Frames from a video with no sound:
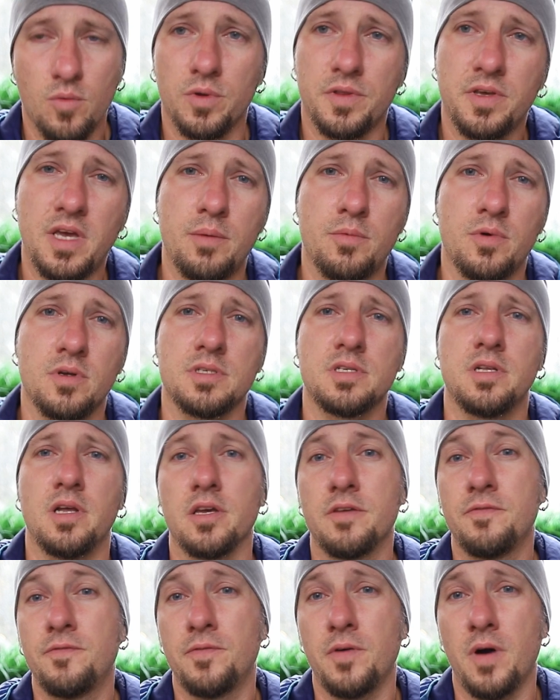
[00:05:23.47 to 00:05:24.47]
with cameras
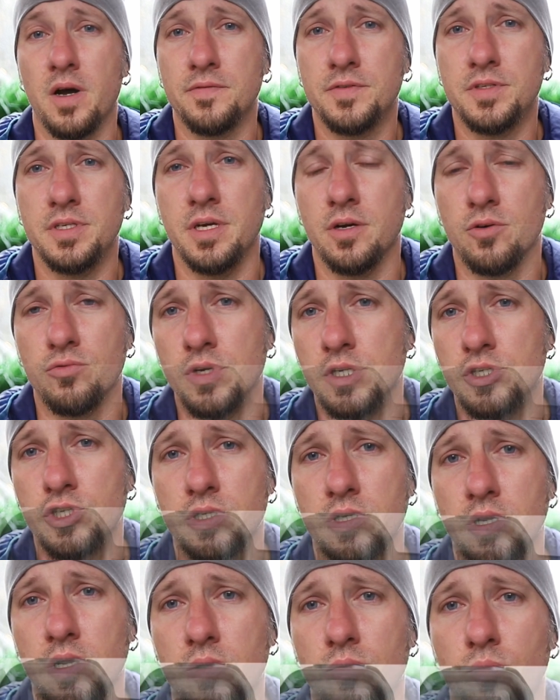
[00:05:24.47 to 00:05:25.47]
like 5D
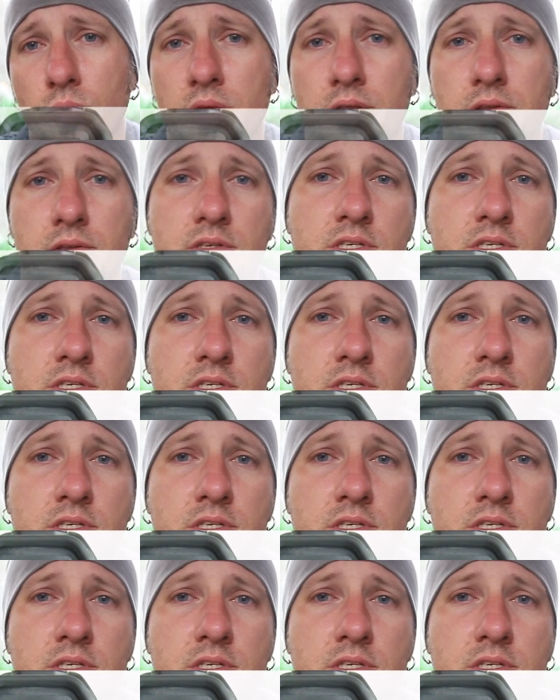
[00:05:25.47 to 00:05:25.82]
original with,